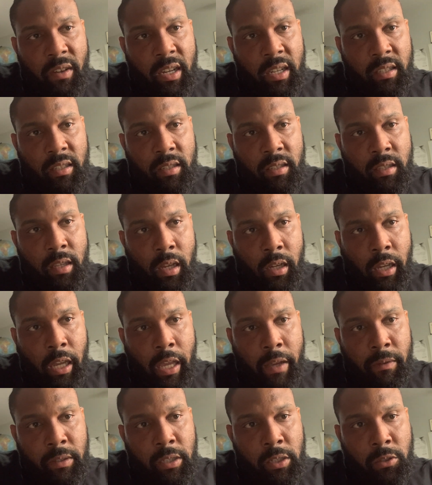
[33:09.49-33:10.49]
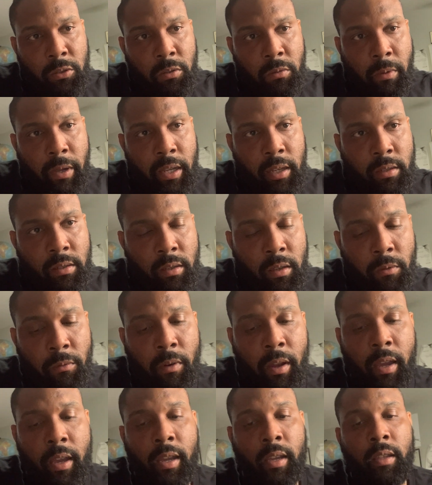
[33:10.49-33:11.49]
unstuck out of a situation,
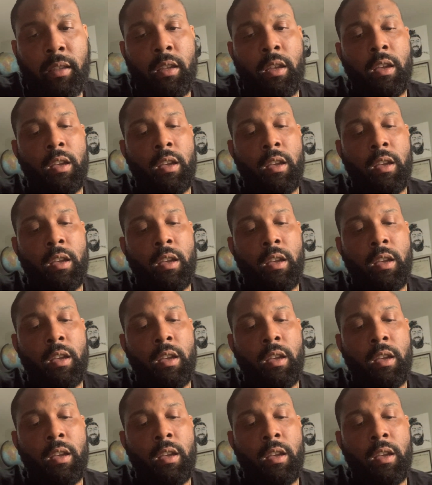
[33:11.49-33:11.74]
right?